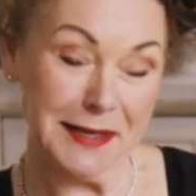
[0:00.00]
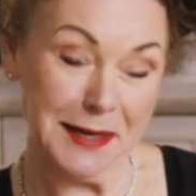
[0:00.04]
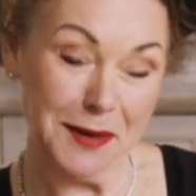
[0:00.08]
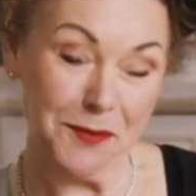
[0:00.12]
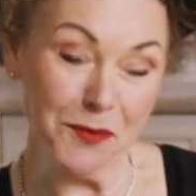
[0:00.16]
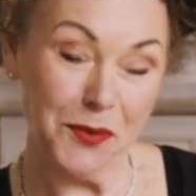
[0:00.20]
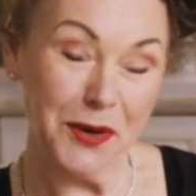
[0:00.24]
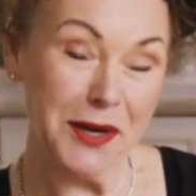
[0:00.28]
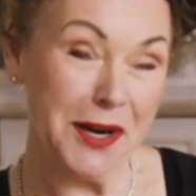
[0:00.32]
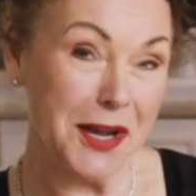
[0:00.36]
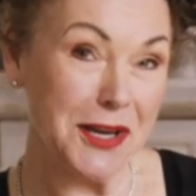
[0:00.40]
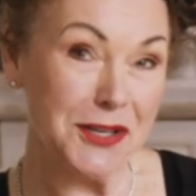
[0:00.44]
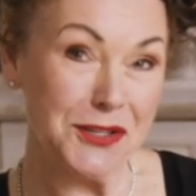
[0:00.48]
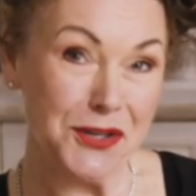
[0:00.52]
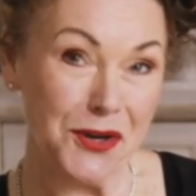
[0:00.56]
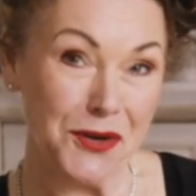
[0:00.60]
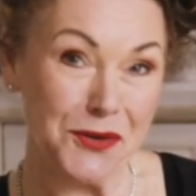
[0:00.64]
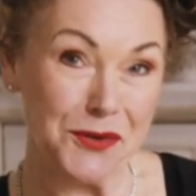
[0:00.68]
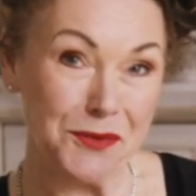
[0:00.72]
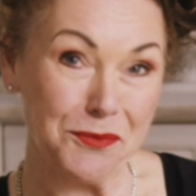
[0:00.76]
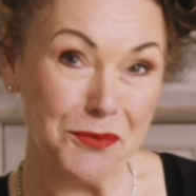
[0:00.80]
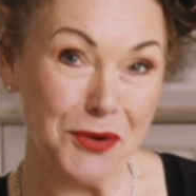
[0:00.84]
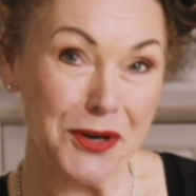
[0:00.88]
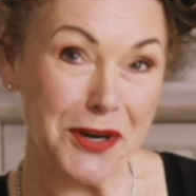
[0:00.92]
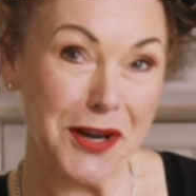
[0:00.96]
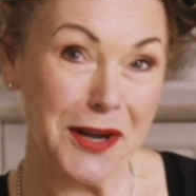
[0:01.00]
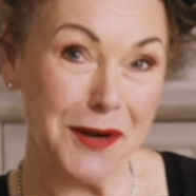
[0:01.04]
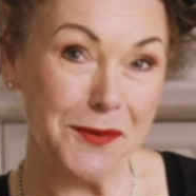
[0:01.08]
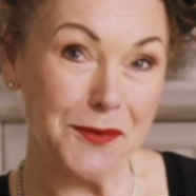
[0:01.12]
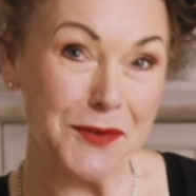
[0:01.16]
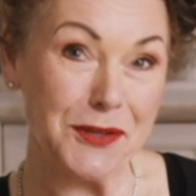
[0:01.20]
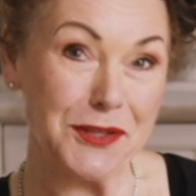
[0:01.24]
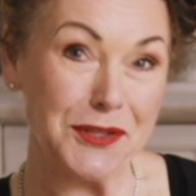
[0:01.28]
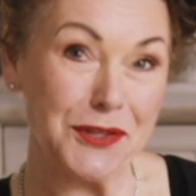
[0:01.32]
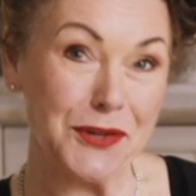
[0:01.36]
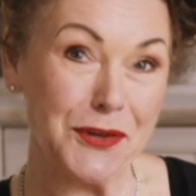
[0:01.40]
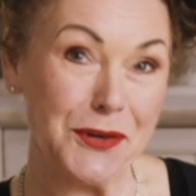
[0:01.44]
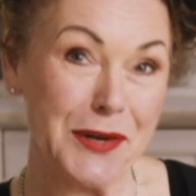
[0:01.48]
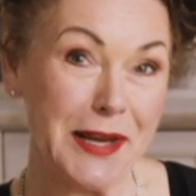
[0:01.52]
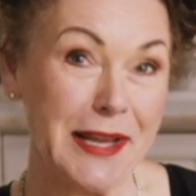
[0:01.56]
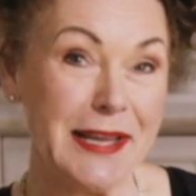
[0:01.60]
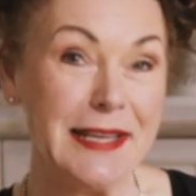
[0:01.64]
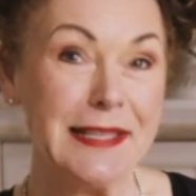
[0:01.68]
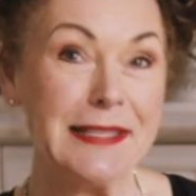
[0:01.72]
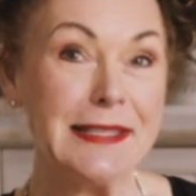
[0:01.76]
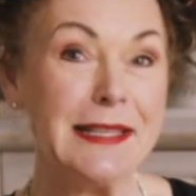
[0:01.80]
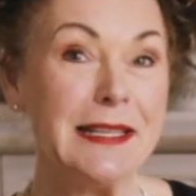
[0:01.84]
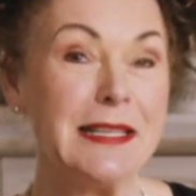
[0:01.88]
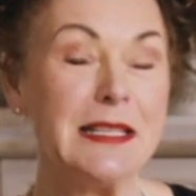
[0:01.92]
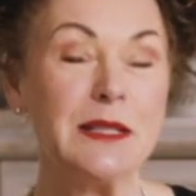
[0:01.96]
And when I told him what I was doing, he
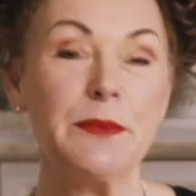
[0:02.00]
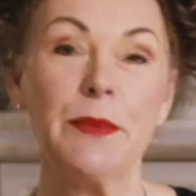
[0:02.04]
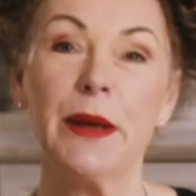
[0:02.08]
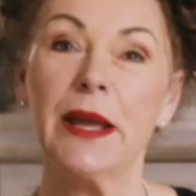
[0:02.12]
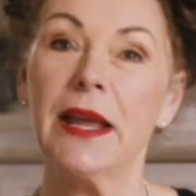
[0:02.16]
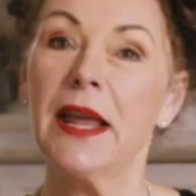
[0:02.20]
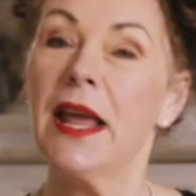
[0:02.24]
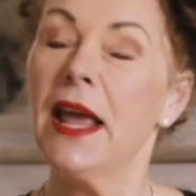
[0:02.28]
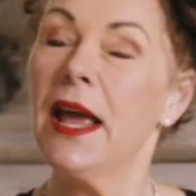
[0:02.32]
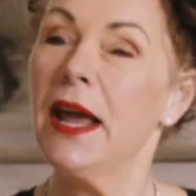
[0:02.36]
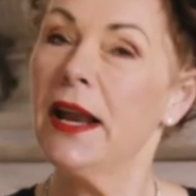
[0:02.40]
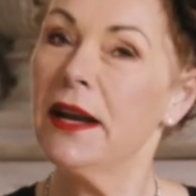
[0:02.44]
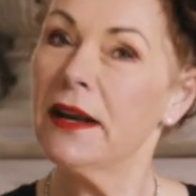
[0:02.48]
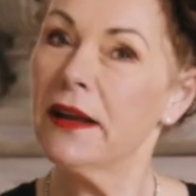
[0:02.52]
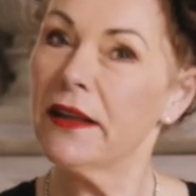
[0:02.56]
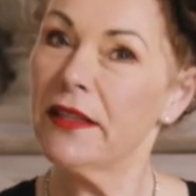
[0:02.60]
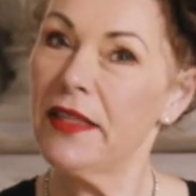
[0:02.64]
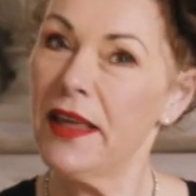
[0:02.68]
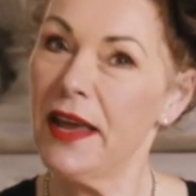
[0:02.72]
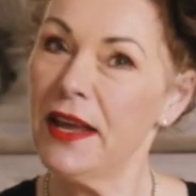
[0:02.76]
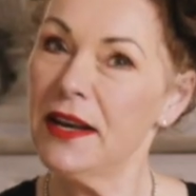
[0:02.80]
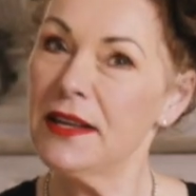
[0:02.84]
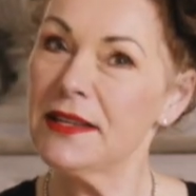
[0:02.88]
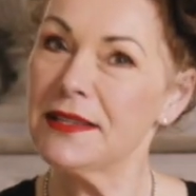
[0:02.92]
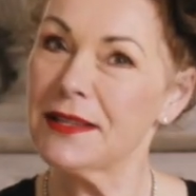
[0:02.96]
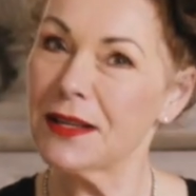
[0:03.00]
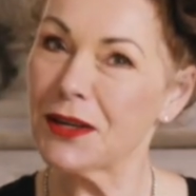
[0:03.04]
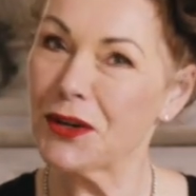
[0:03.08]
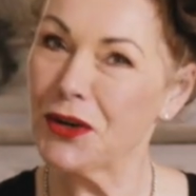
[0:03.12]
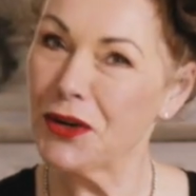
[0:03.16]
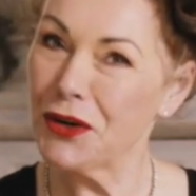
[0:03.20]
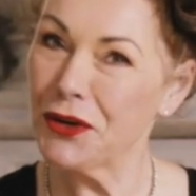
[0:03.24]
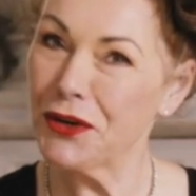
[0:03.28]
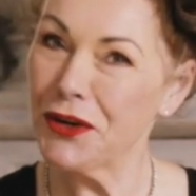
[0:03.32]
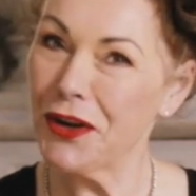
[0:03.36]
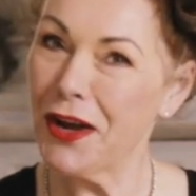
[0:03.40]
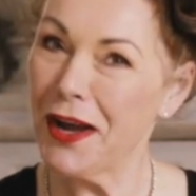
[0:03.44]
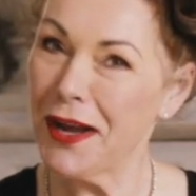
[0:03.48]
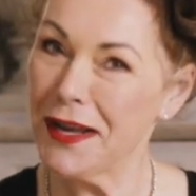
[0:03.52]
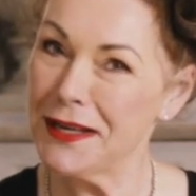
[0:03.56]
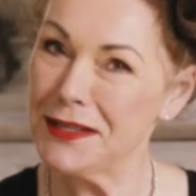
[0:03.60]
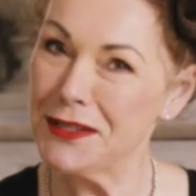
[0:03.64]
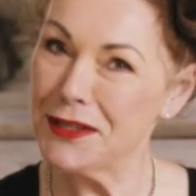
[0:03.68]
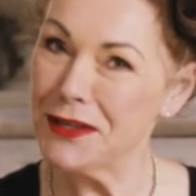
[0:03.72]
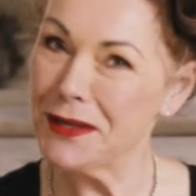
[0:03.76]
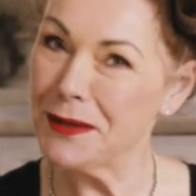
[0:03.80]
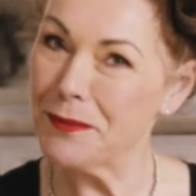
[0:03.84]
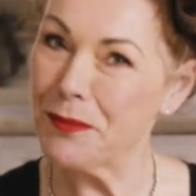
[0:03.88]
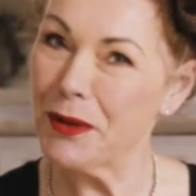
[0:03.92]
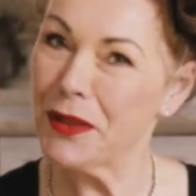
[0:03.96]
said to me, now that is a good
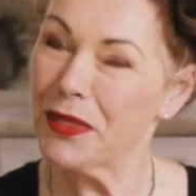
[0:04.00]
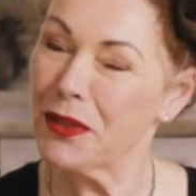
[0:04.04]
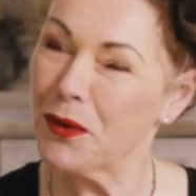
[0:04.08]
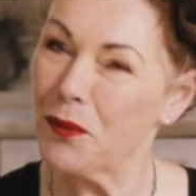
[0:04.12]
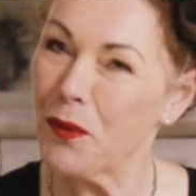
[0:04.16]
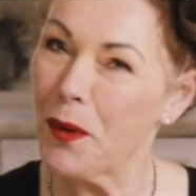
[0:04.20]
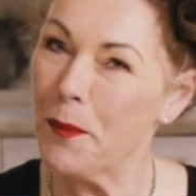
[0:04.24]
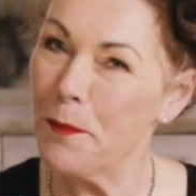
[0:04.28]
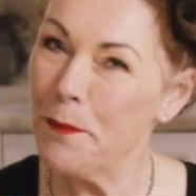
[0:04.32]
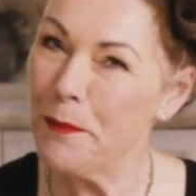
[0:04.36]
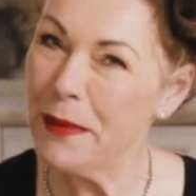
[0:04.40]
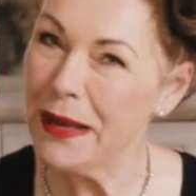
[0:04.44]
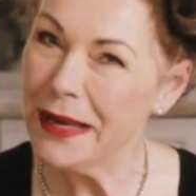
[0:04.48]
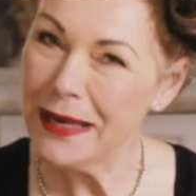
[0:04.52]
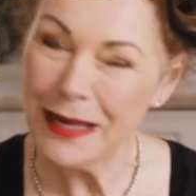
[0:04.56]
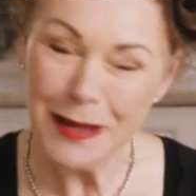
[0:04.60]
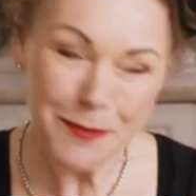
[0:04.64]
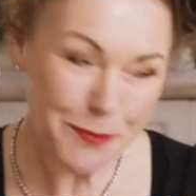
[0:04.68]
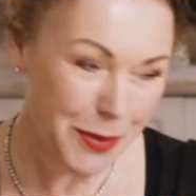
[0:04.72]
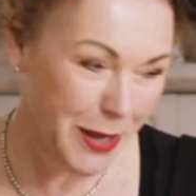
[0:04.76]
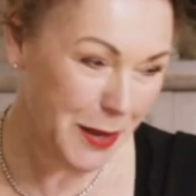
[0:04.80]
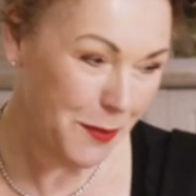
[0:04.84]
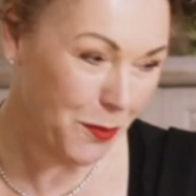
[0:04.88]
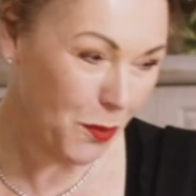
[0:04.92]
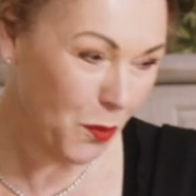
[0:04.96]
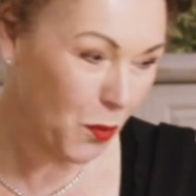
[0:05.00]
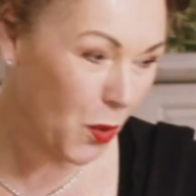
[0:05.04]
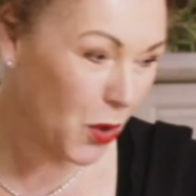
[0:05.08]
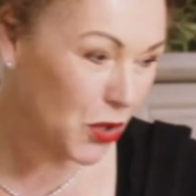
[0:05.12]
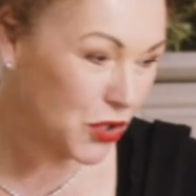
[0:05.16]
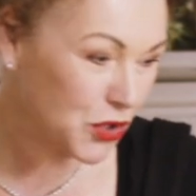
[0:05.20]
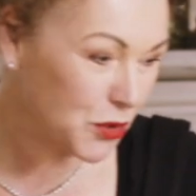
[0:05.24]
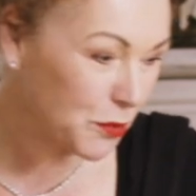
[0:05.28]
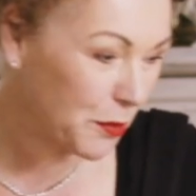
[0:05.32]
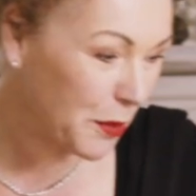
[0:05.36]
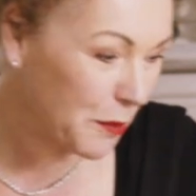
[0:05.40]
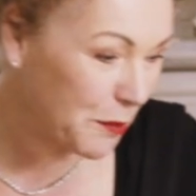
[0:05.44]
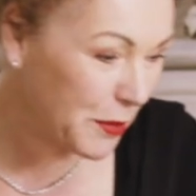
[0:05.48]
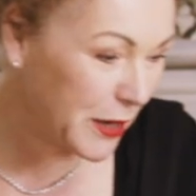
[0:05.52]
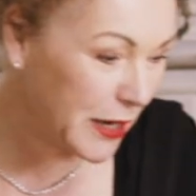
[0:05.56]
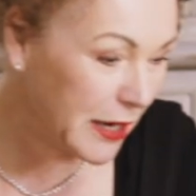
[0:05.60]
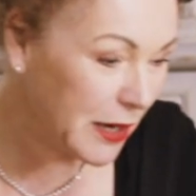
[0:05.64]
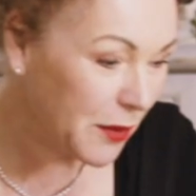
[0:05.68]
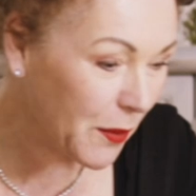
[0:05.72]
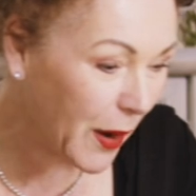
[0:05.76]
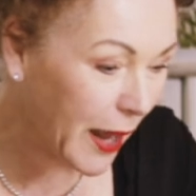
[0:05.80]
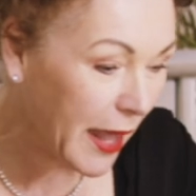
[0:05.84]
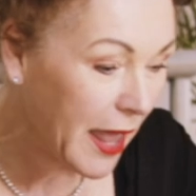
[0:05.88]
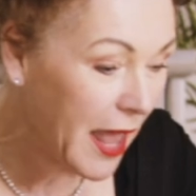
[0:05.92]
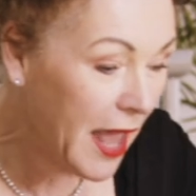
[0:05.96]
idea, but there were many people watching me. But
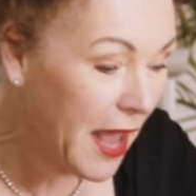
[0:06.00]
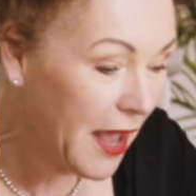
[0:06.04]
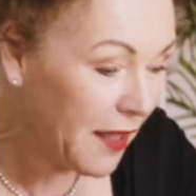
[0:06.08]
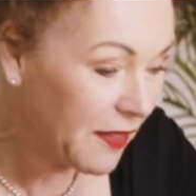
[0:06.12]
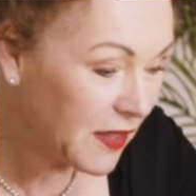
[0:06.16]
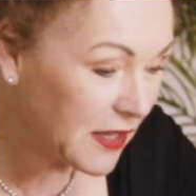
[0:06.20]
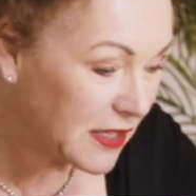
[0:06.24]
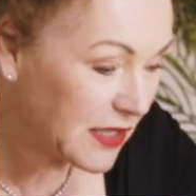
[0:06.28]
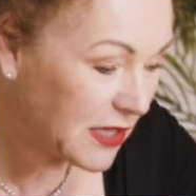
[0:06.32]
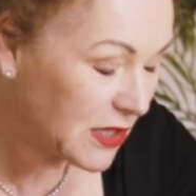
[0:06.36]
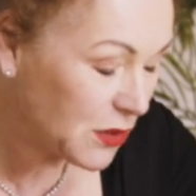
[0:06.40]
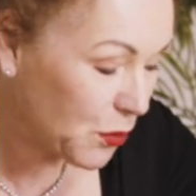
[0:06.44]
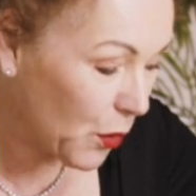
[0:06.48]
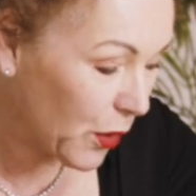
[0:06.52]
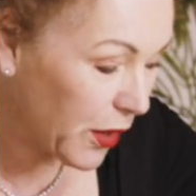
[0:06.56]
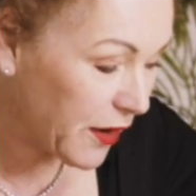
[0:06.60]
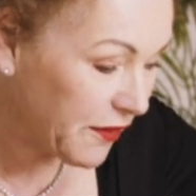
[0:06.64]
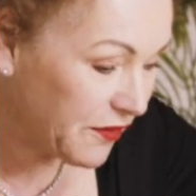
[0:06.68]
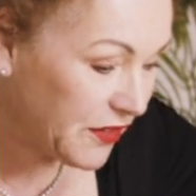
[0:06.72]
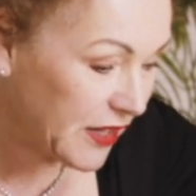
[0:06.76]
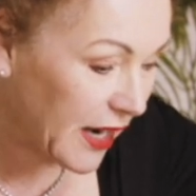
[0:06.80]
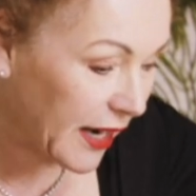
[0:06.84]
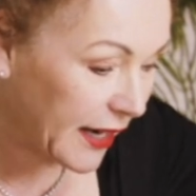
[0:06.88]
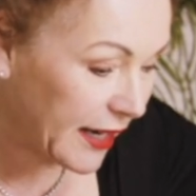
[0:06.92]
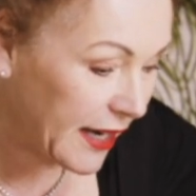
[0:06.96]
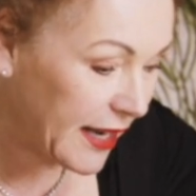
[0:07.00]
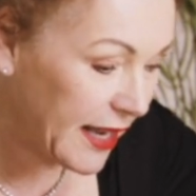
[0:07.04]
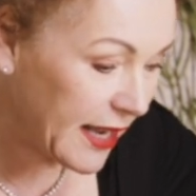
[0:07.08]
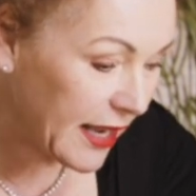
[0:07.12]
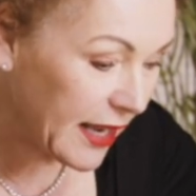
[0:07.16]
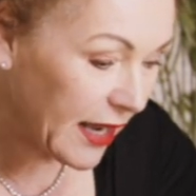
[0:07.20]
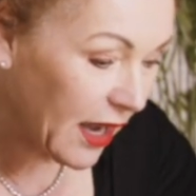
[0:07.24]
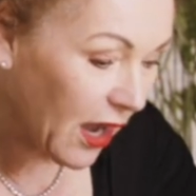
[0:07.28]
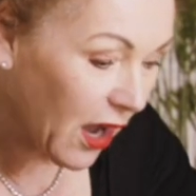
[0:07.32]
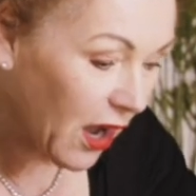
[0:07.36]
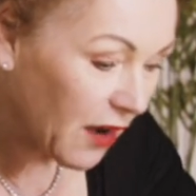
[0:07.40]
anyway, this is what I've done here.